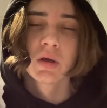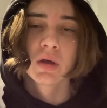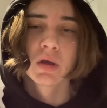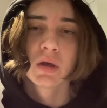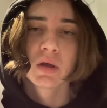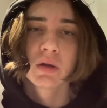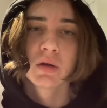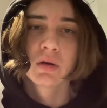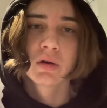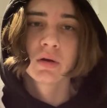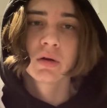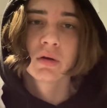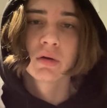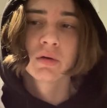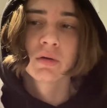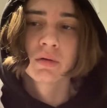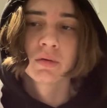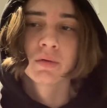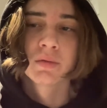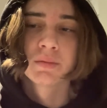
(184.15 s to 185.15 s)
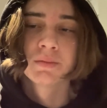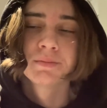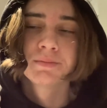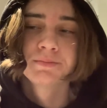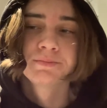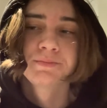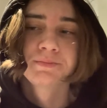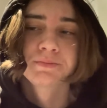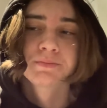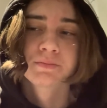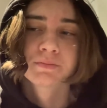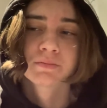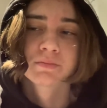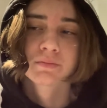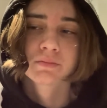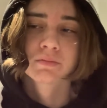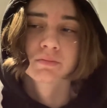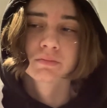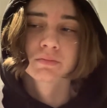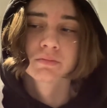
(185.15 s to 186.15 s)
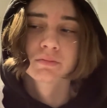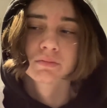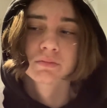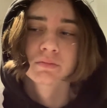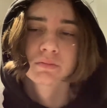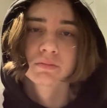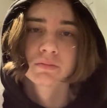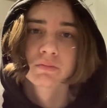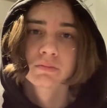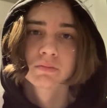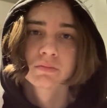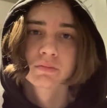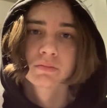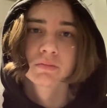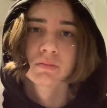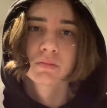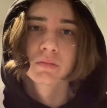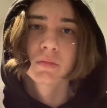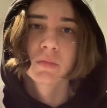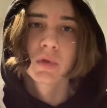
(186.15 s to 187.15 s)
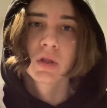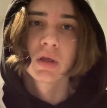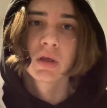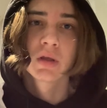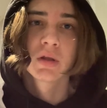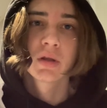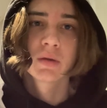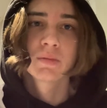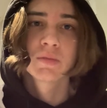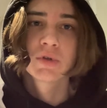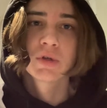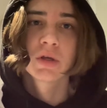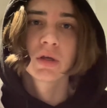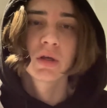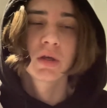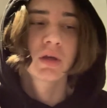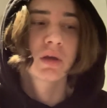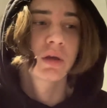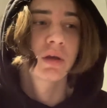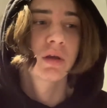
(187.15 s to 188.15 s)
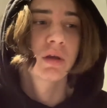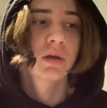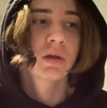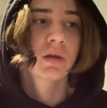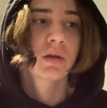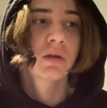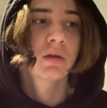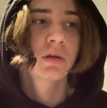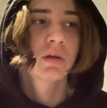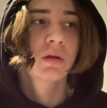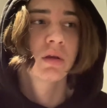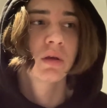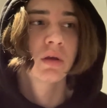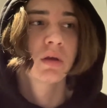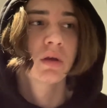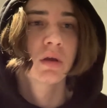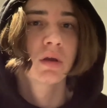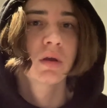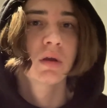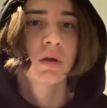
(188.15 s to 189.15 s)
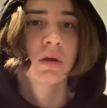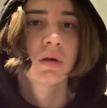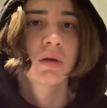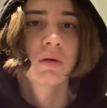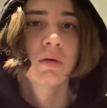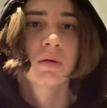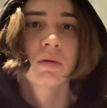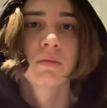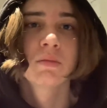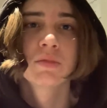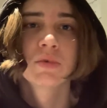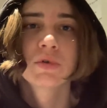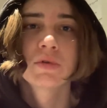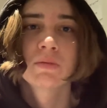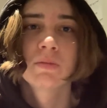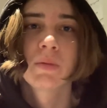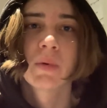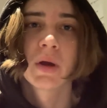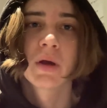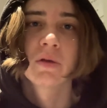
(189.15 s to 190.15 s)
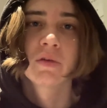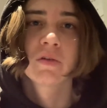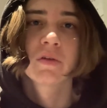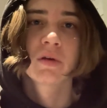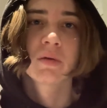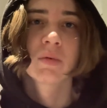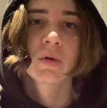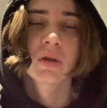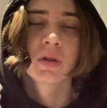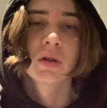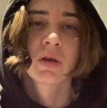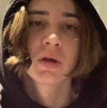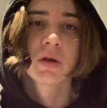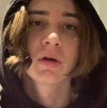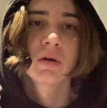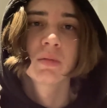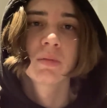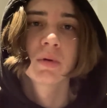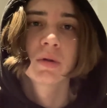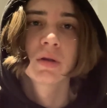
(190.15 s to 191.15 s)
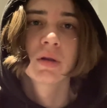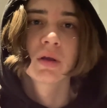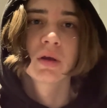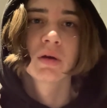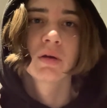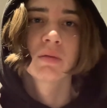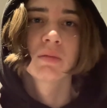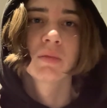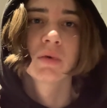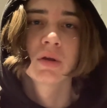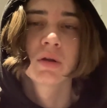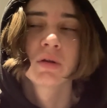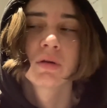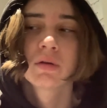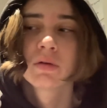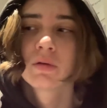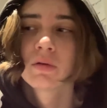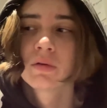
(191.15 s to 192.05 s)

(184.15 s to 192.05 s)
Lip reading: And I'm shaking again. I'm just bouncing my leg up and down, but